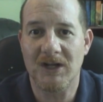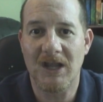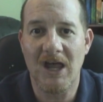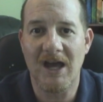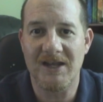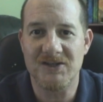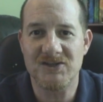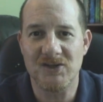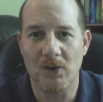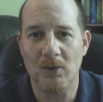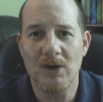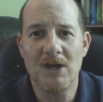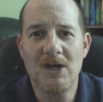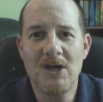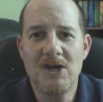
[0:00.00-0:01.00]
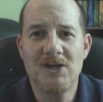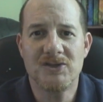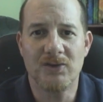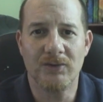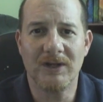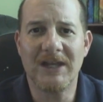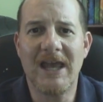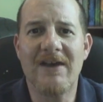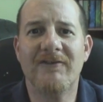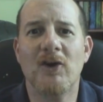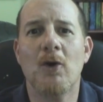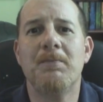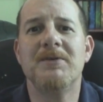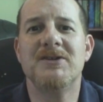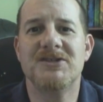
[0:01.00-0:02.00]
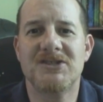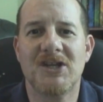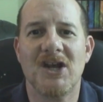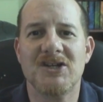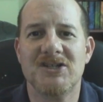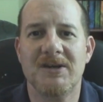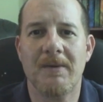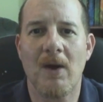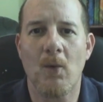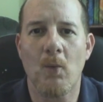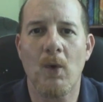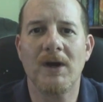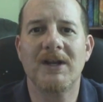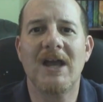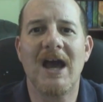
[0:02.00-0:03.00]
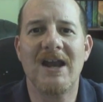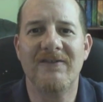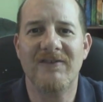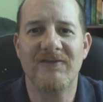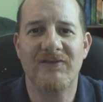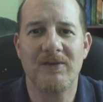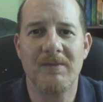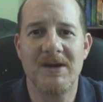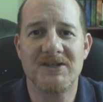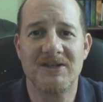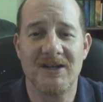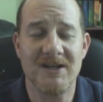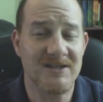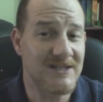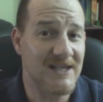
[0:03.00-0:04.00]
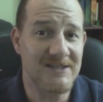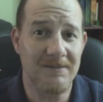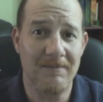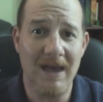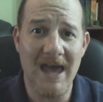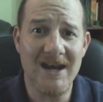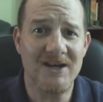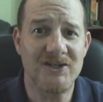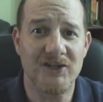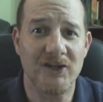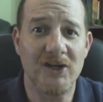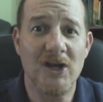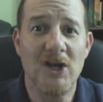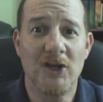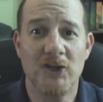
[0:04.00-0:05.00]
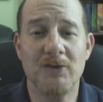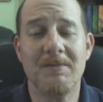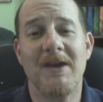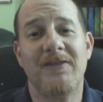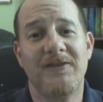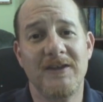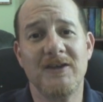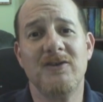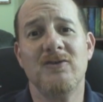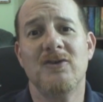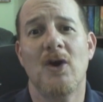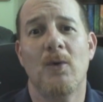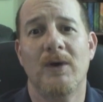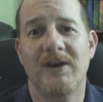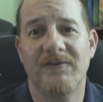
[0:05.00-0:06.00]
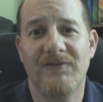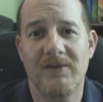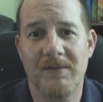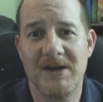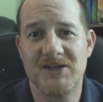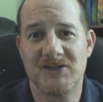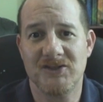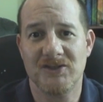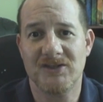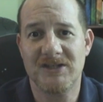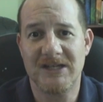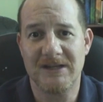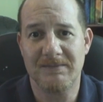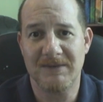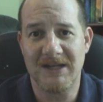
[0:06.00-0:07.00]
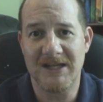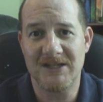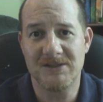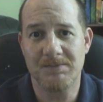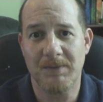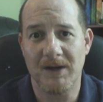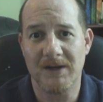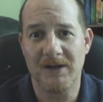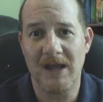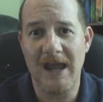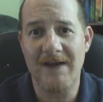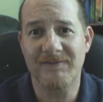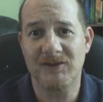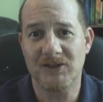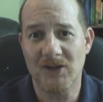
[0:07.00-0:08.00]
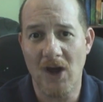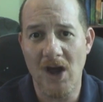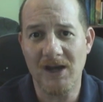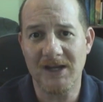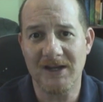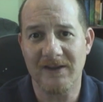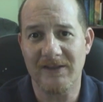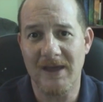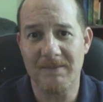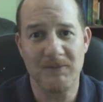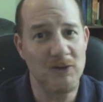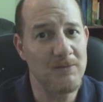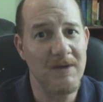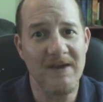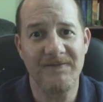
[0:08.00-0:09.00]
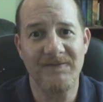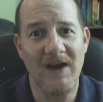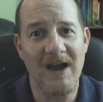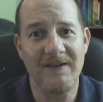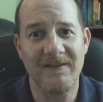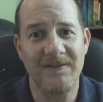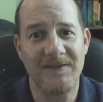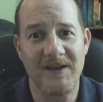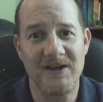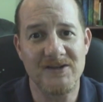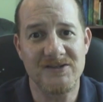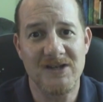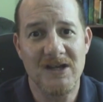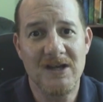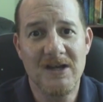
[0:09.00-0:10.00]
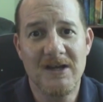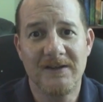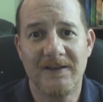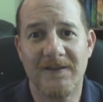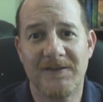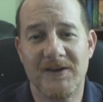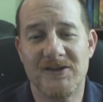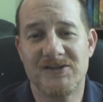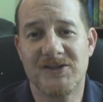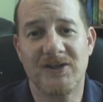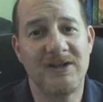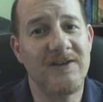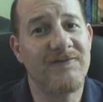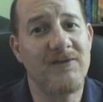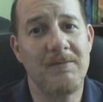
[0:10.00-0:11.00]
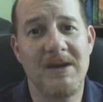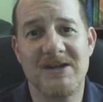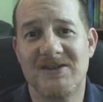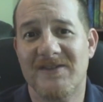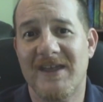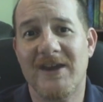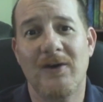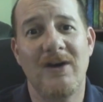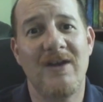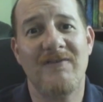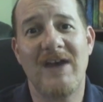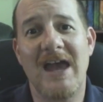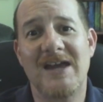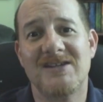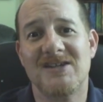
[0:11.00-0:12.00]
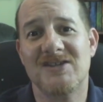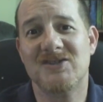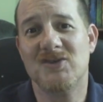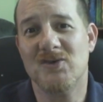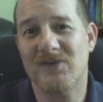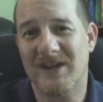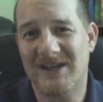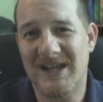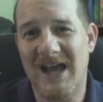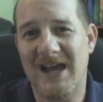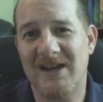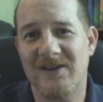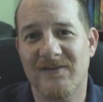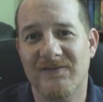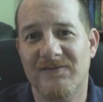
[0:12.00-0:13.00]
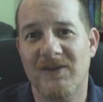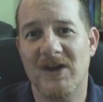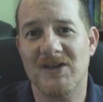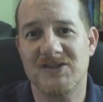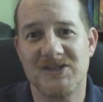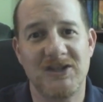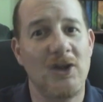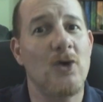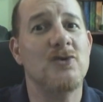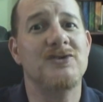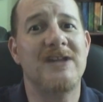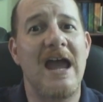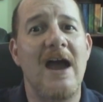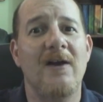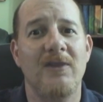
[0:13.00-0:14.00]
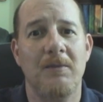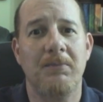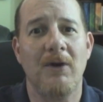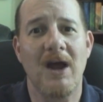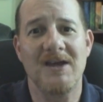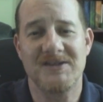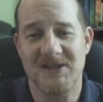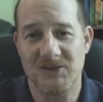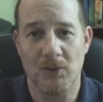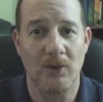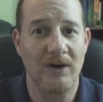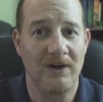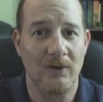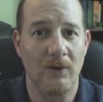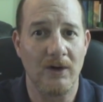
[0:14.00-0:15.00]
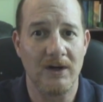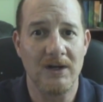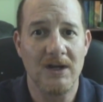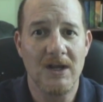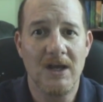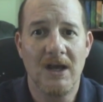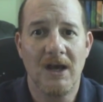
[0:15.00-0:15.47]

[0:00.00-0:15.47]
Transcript: your clients. So really have an open discussion about what kind of information it is. As a manager, you may think you know what information your team needs, but after talking to them, you may find that there's certain information they don't have access to that kind of slows down the process or